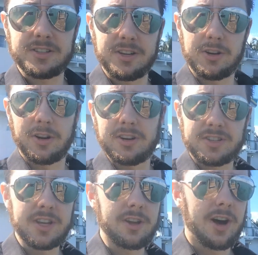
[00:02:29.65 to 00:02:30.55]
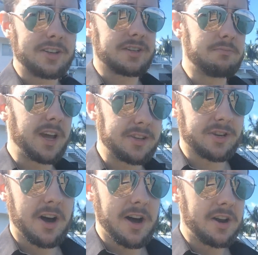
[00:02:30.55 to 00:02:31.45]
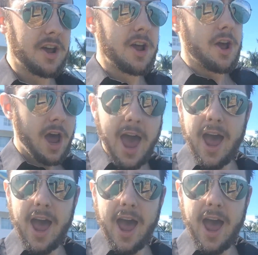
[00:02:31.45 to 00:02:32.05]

I've been doing a lot of research and a lot of